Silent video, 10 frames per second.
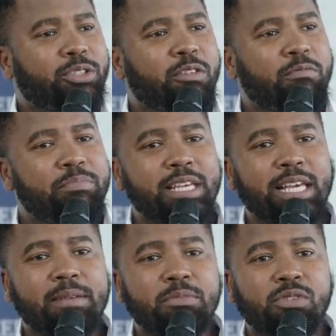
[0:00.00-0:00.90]
Being a
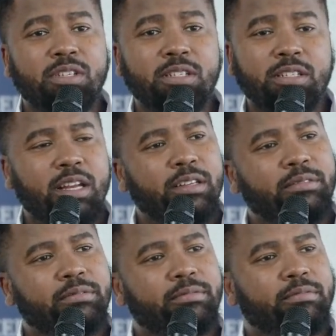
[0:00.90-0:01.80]
musician.
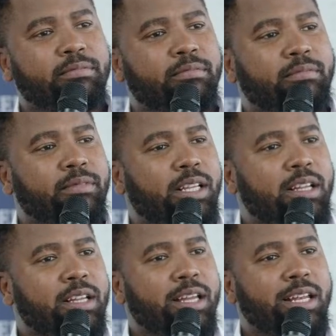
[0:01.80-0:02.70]

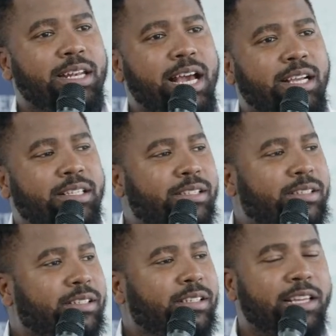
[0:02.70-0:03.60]
Ducks
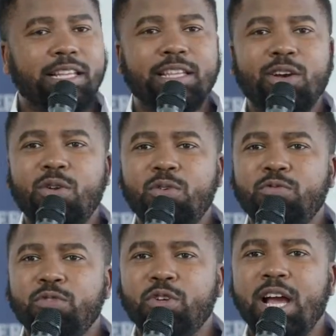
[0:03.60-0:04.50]
the whole of
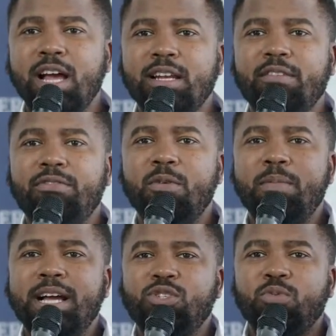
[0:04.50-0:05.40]
Uganda from
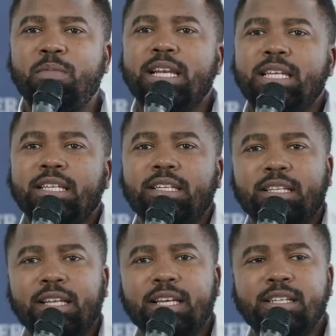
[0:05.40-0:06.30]
Ajumani
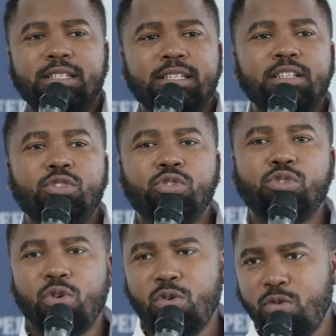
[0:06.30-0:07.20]
till Chisoro.